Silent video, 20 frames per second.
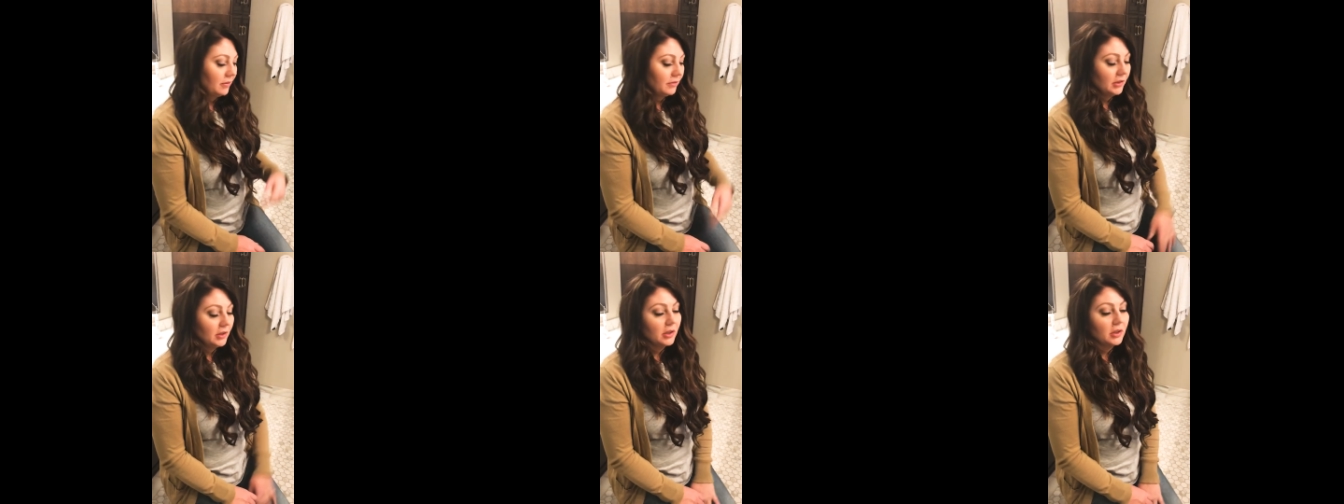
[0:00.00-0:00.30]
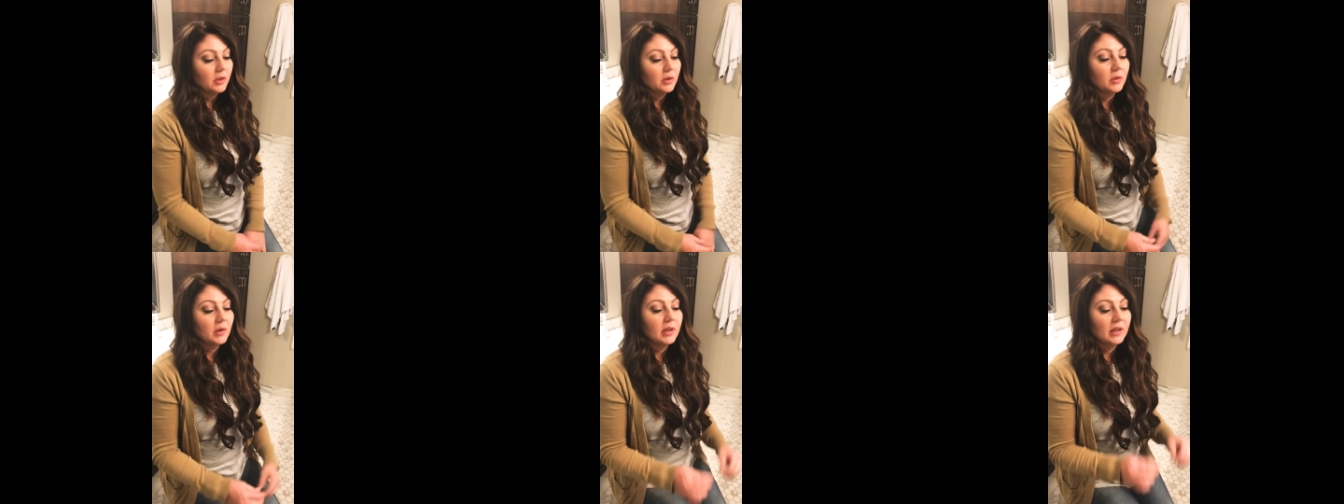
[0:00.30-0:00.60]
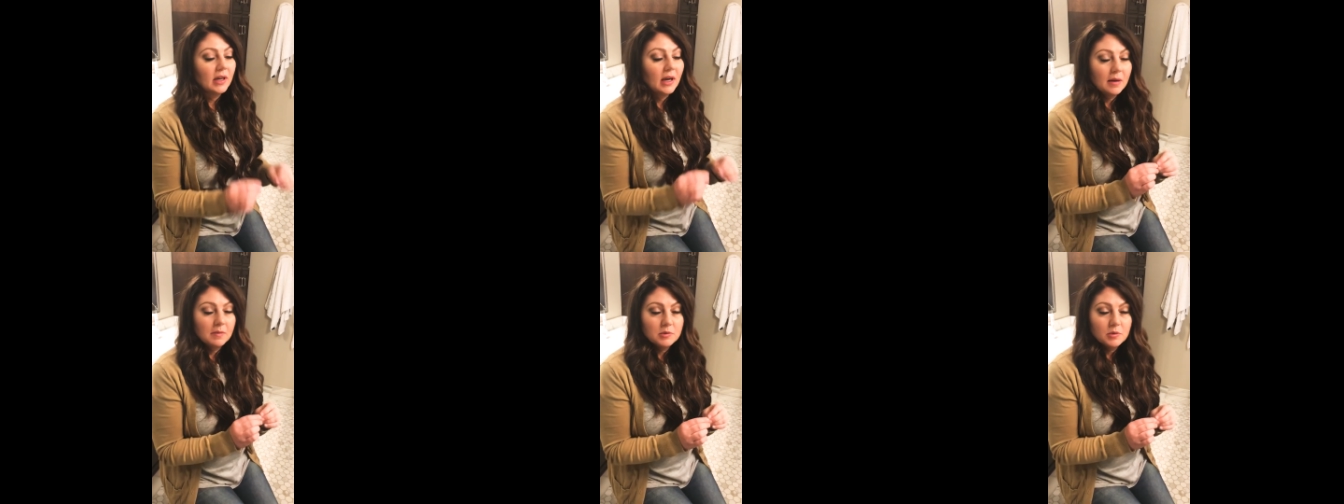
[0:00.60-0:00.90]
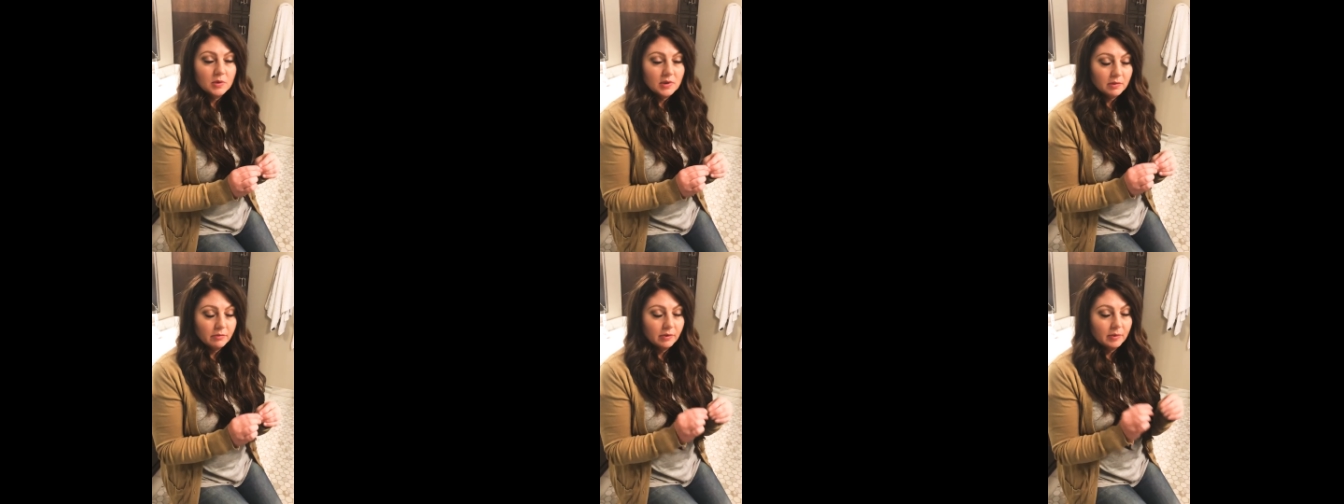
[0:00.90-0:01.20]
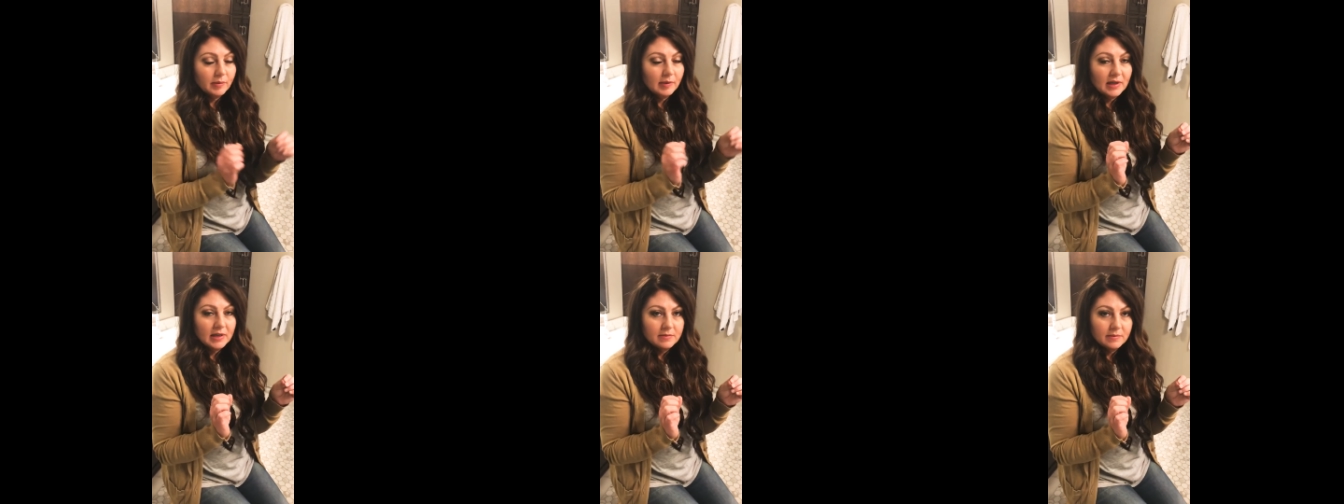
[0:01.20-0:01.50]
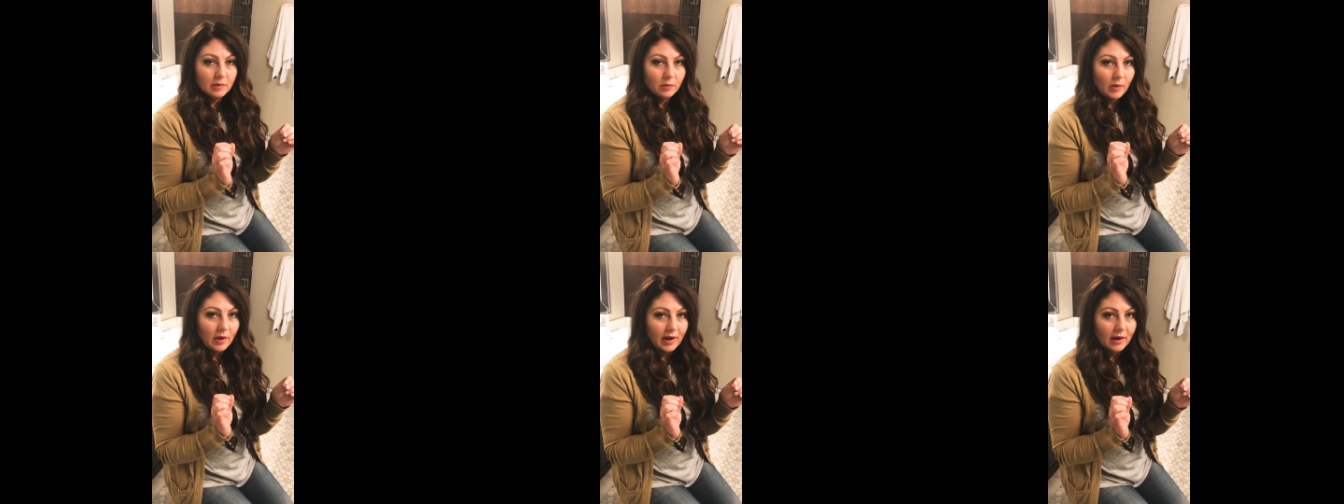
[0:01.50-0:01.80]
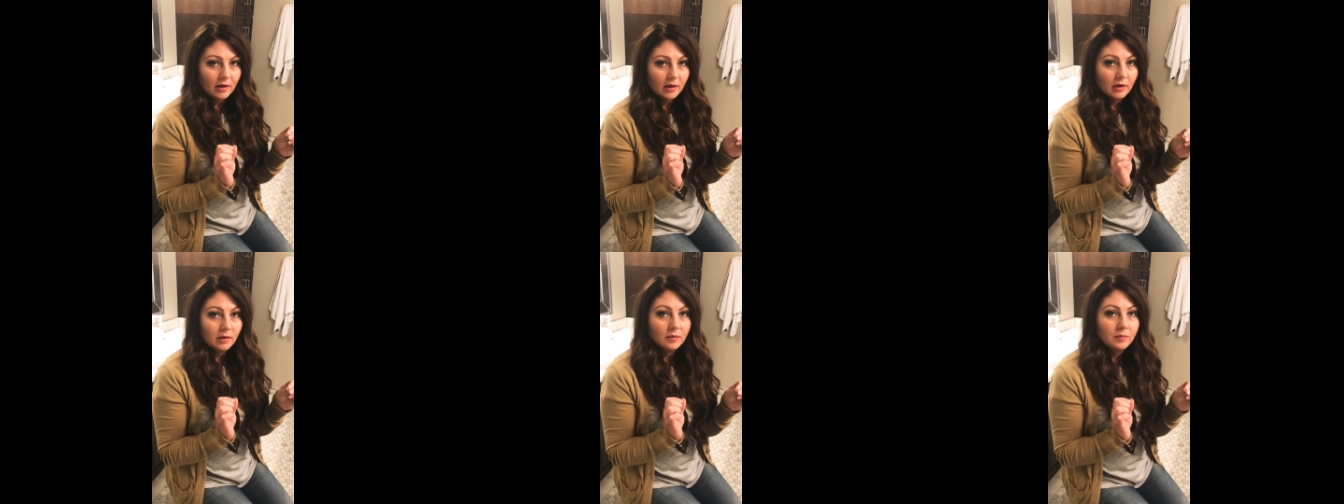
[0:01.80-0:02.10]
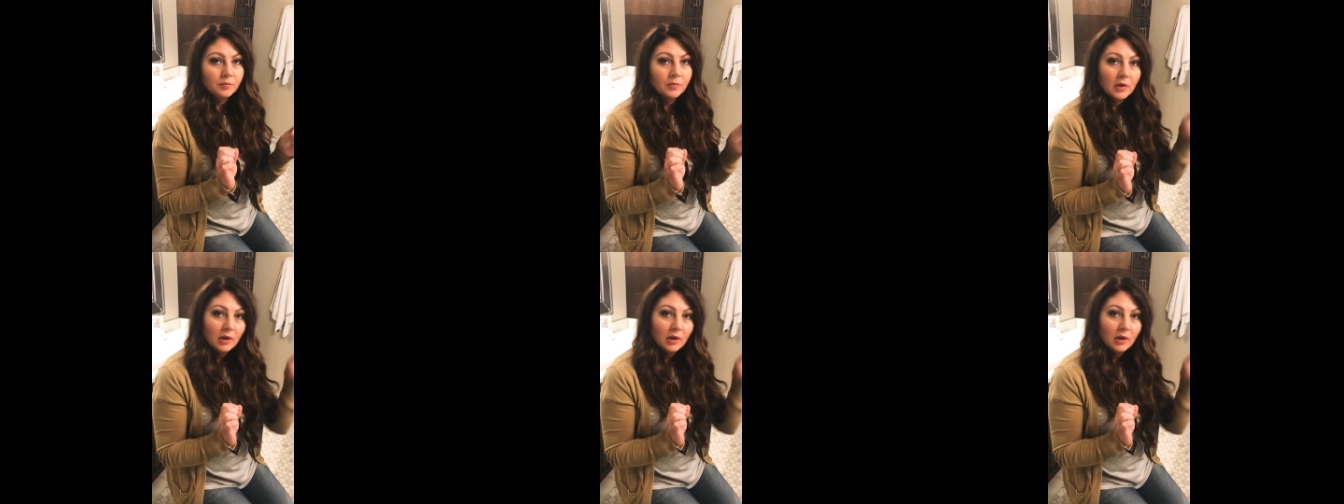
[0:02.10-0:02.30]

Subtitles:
do, it comes with a replacement wire.